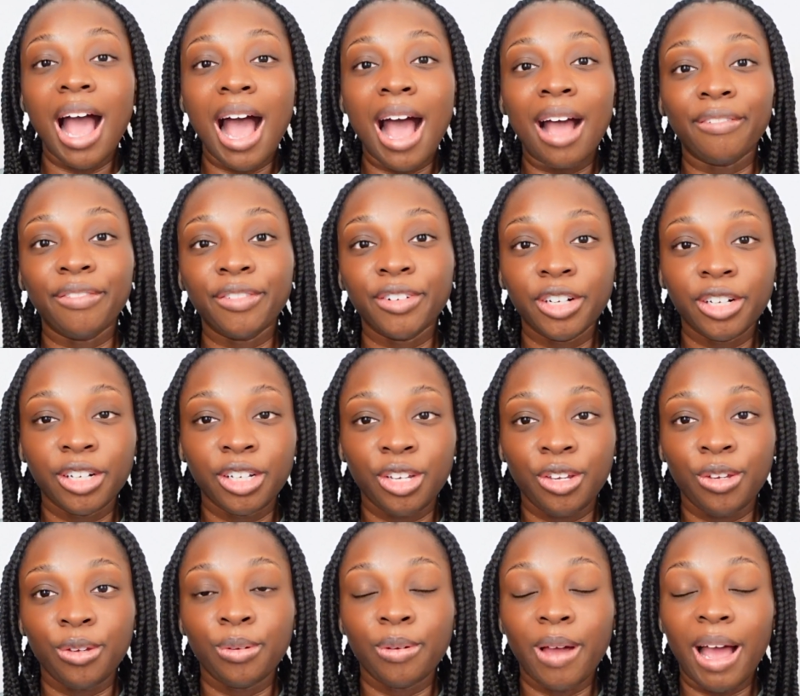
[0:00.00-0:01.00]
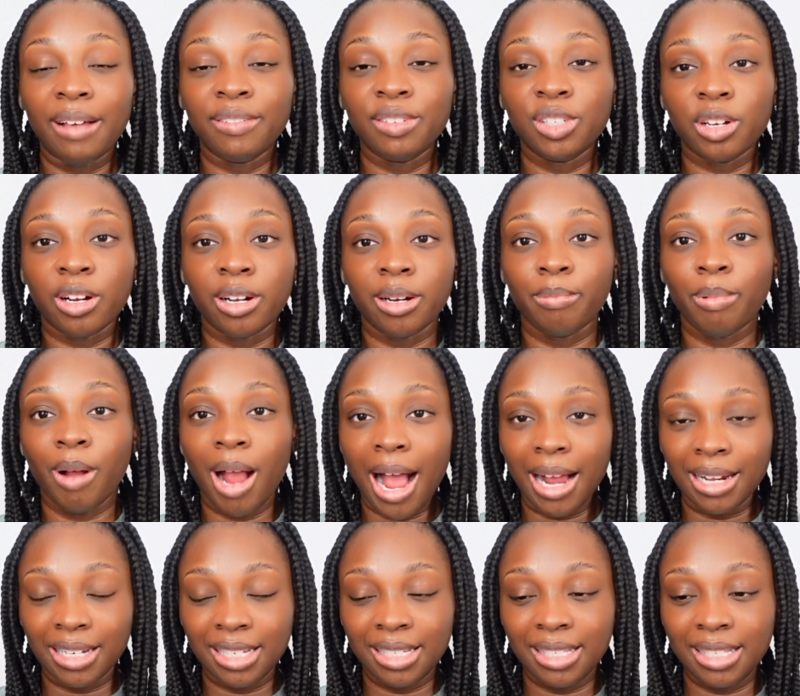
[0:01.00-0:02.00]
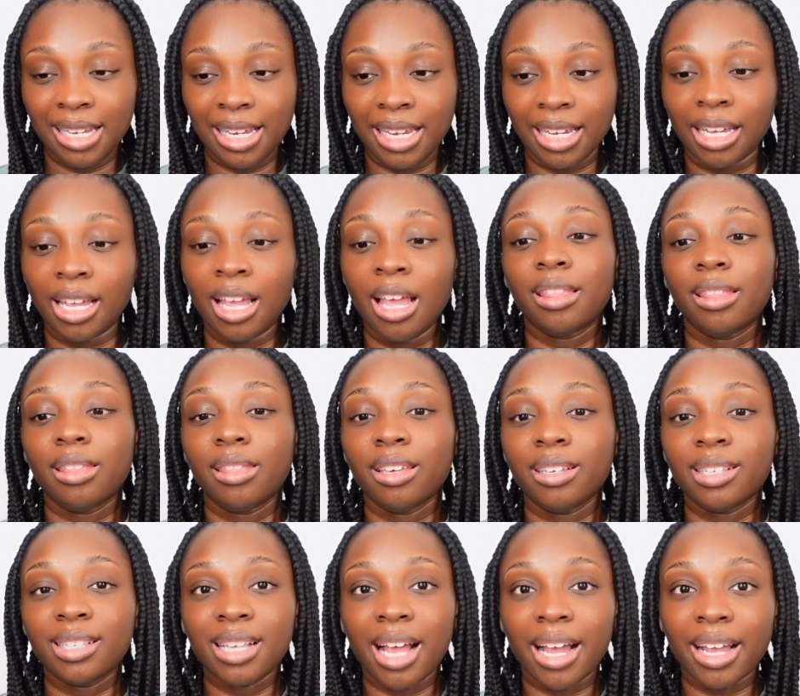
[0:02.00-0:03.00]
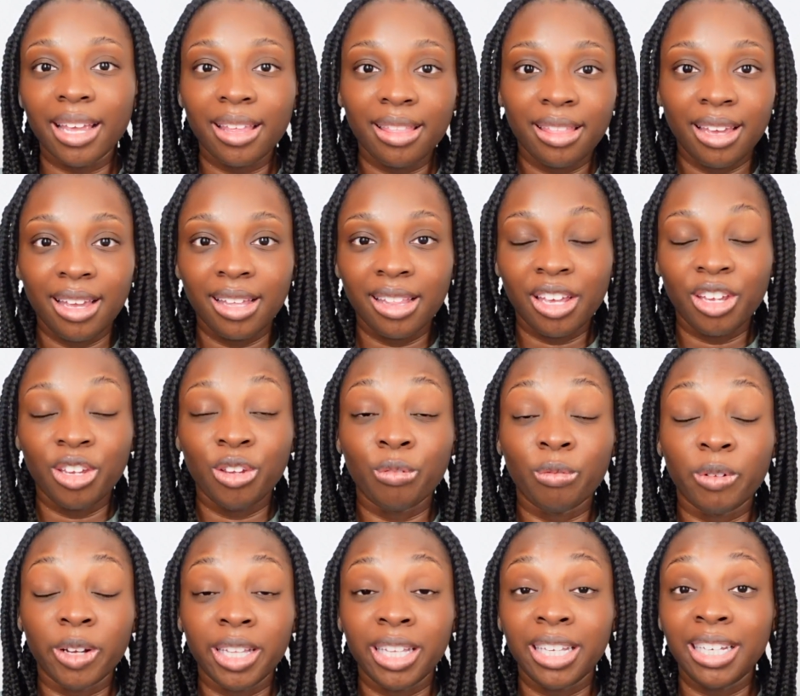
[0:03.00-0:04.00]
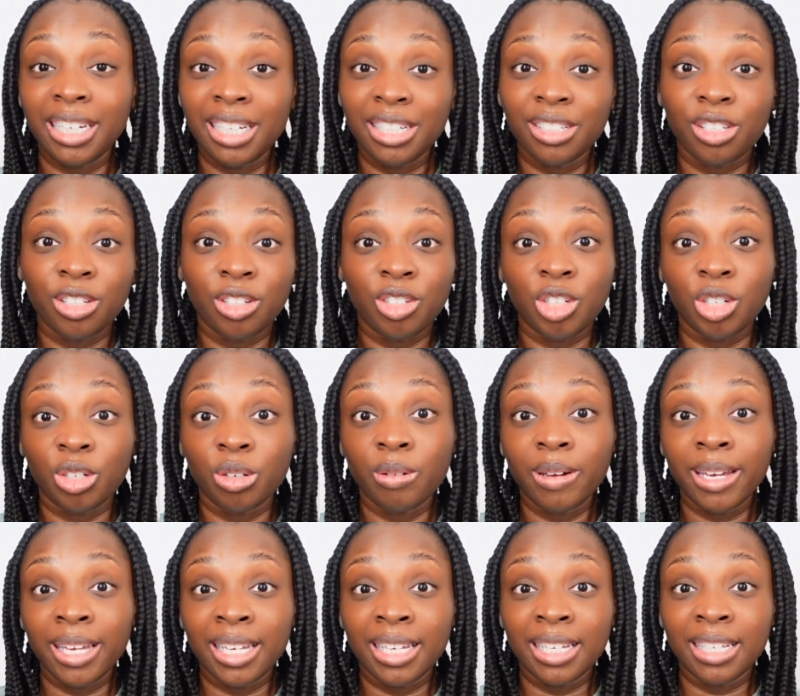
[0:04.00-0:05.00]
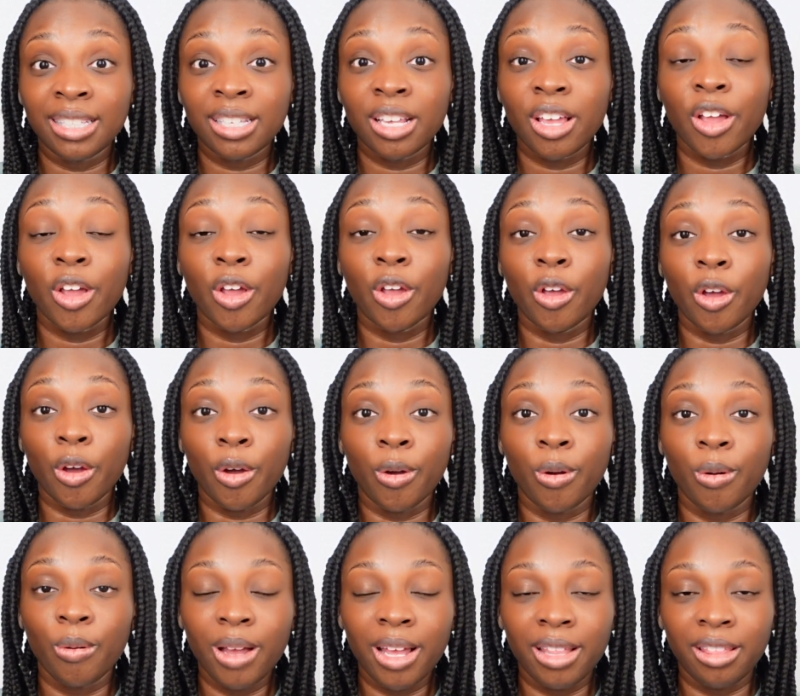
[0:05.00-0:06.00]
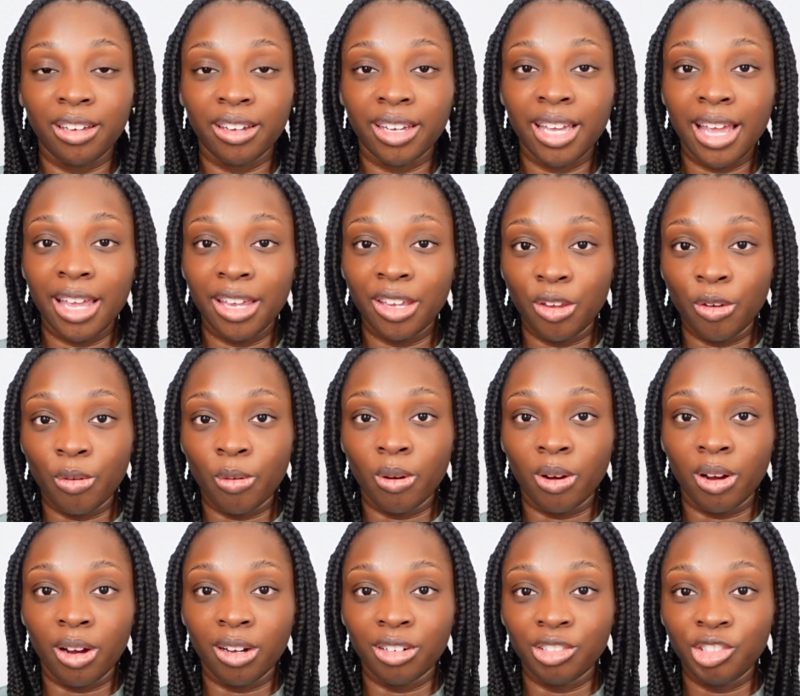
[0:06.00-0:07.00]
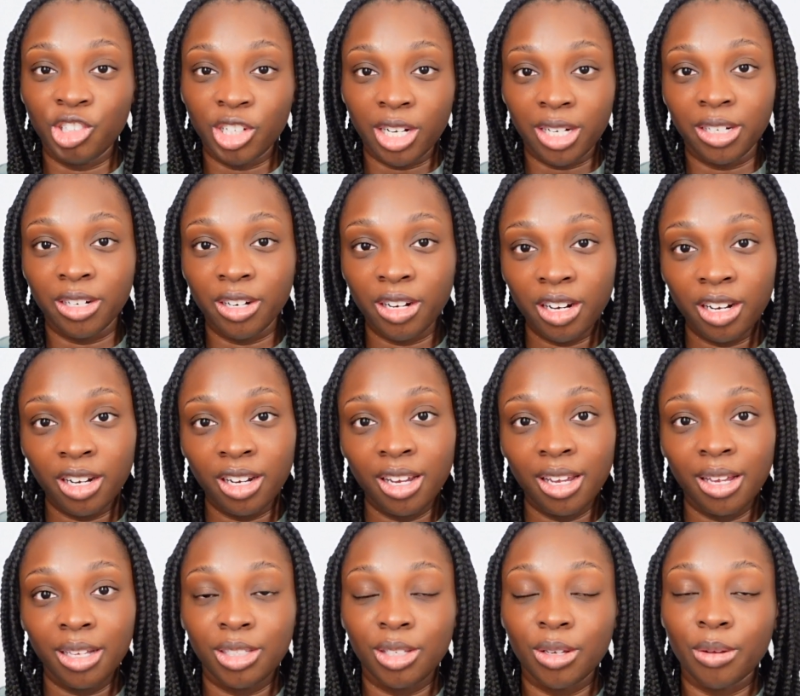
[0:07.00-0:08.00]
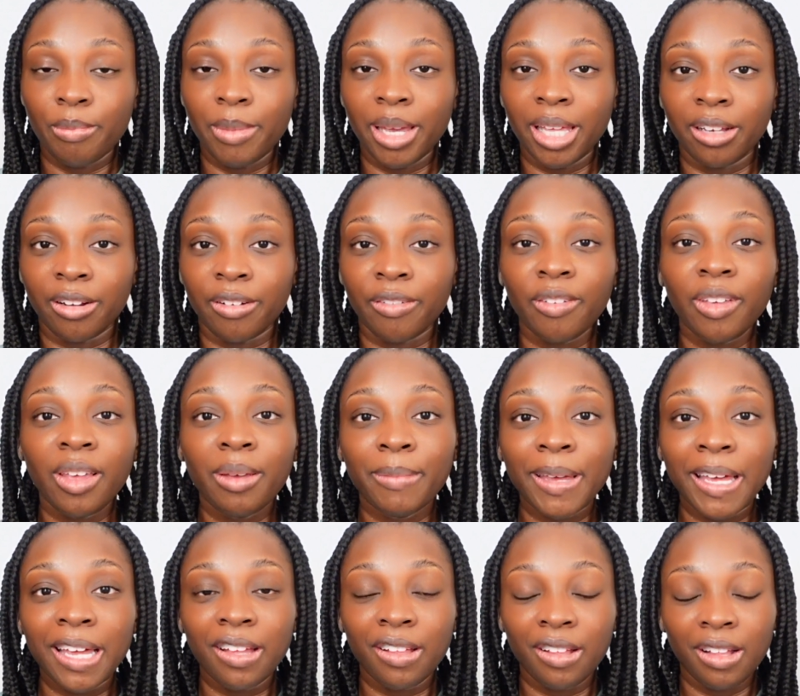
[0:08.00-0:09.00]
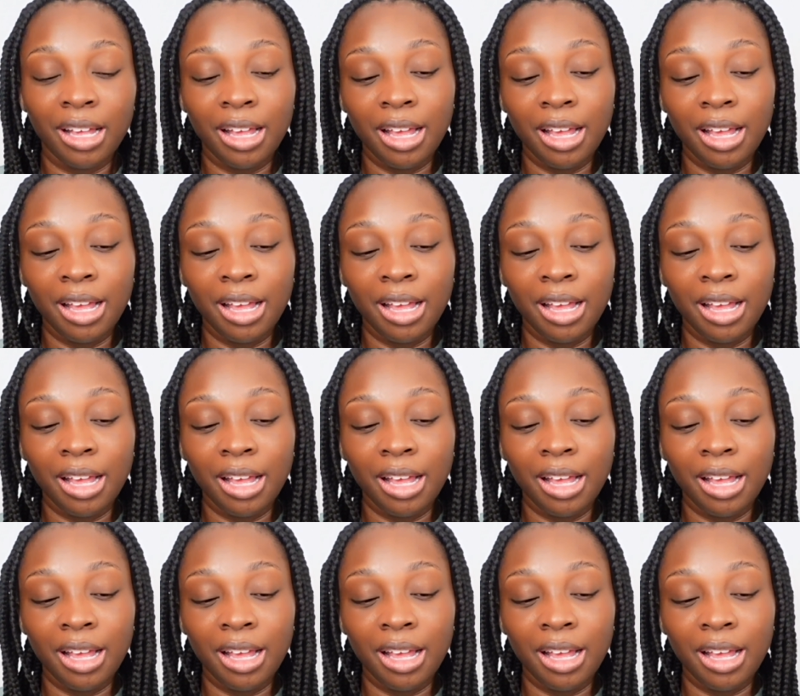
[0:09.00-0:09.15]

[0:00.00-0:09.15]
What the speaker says: After you have started practicing, the second thing that you really need to do is go and look at your gender, so male or female.